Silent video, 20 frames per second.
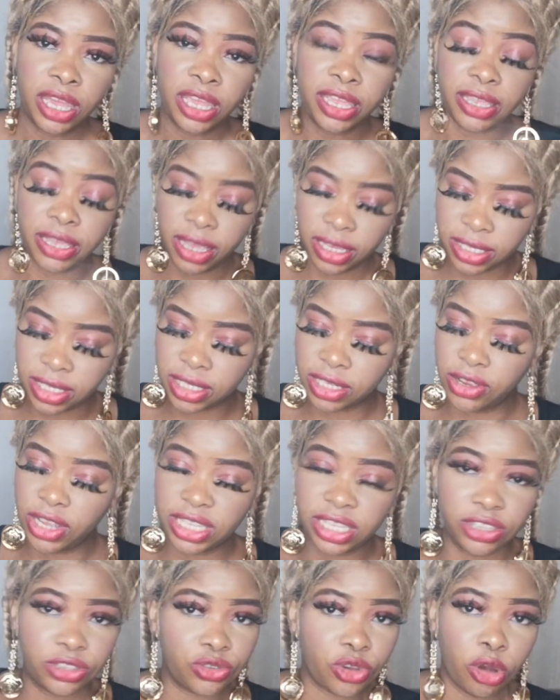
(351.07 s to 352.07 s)
Yes,
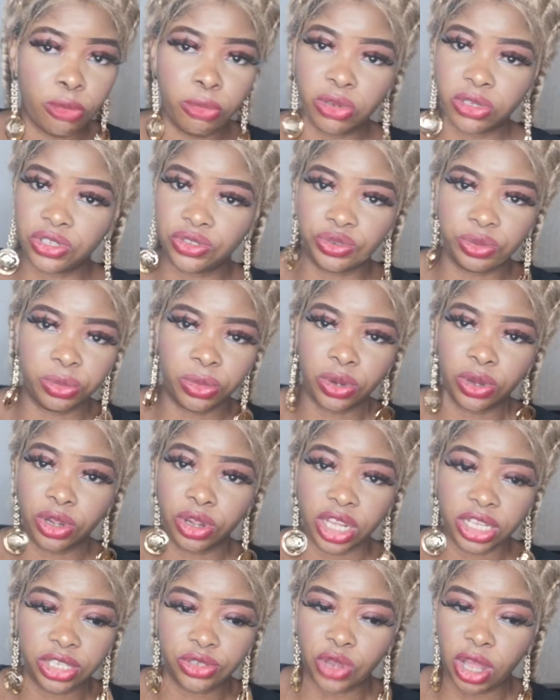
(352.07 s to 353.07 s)
getting to
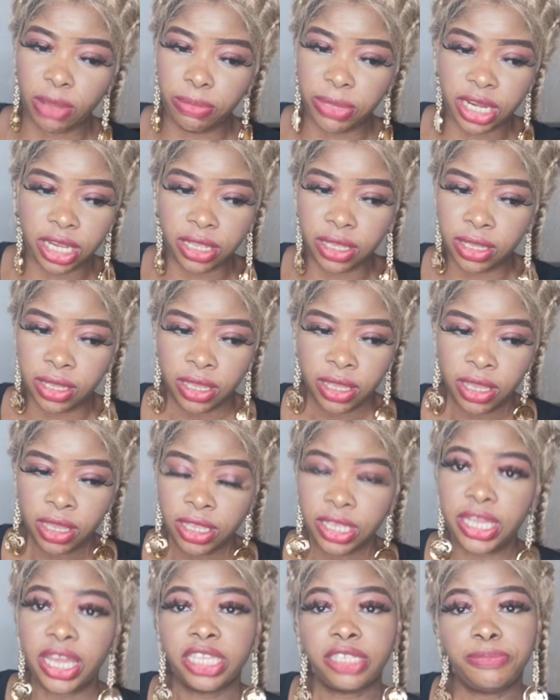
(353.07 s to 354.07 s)
how many
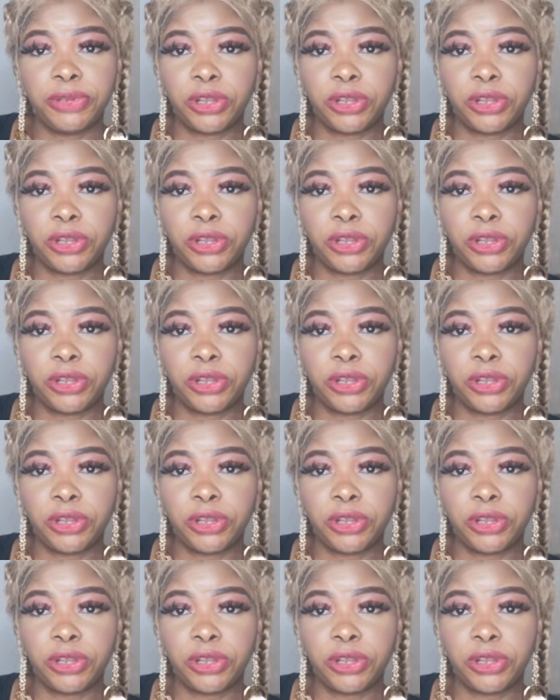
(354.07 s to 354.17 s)
years,